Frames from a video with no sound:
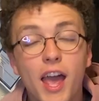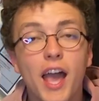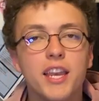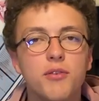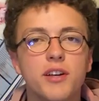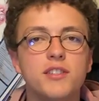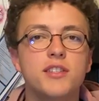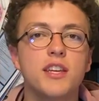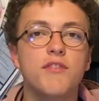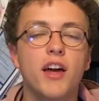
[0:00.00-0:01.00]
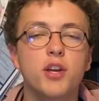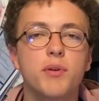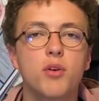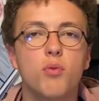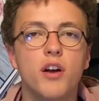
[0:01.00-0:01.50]
Anyways,
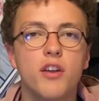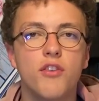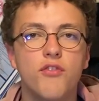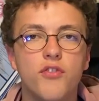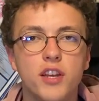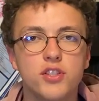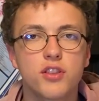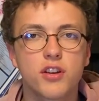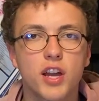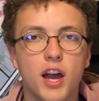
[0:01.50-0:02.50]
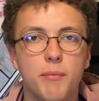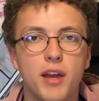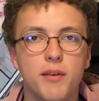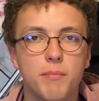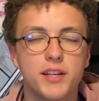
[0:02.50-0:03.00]
Evaluator 1 finished their
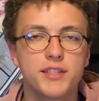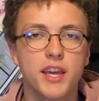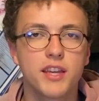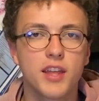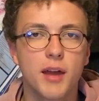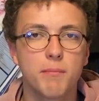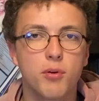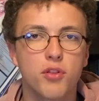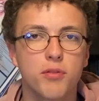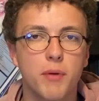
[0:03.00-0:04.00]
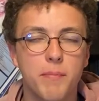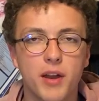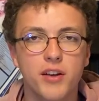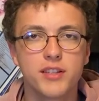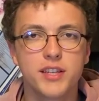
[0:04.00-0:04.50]
comment by saying that both my
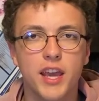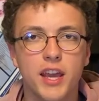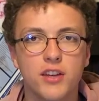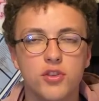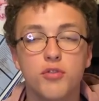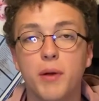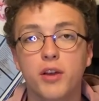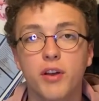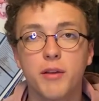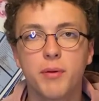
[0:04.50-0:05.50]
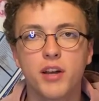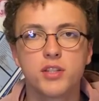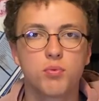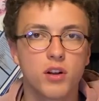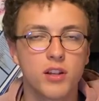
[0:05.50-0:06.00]
parents and 2 of my
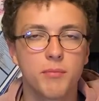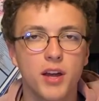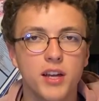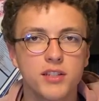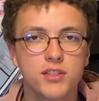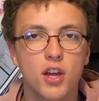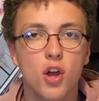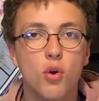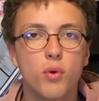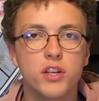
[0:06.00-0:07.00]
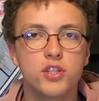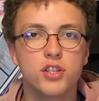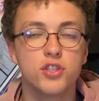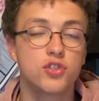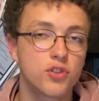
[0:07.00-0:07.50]
grandparents were alumni, which
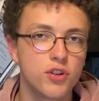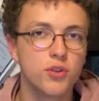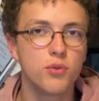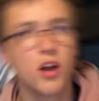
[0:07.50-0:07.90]
is true.